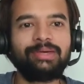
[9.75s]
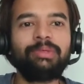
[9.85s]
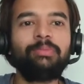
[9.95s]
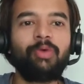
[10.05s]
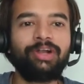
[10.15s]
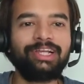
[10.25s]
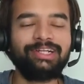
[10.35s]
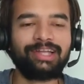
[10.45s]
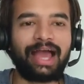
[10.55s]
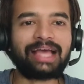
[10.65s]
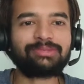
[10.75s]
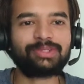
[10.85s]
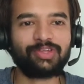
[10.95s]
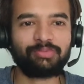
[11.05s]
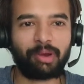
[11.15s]
Some important
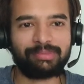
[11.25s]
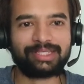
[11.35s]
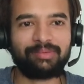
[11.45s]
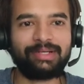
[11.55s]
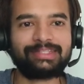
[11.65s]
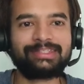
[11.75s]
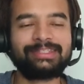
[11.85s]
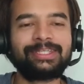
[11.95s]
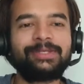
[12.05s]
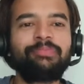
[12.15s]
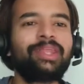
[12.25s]
aspects of promise I'll be discussing.